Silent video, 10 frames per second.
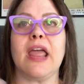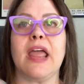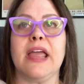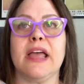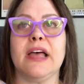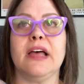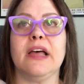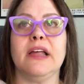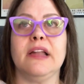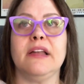
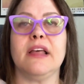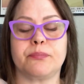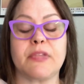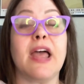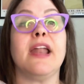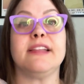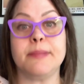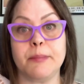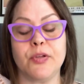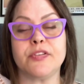and I
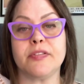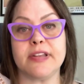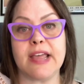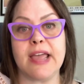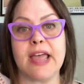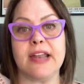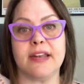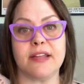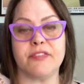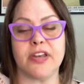spent most of the day
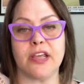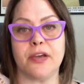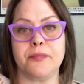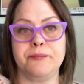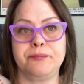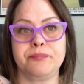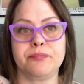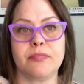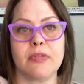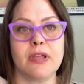editing video.
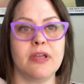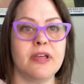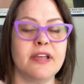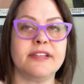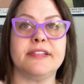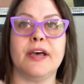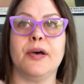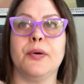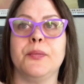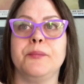
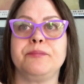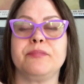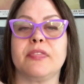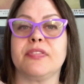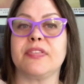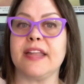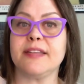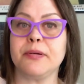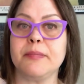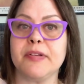So that's
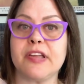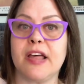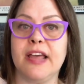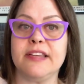pretty much all I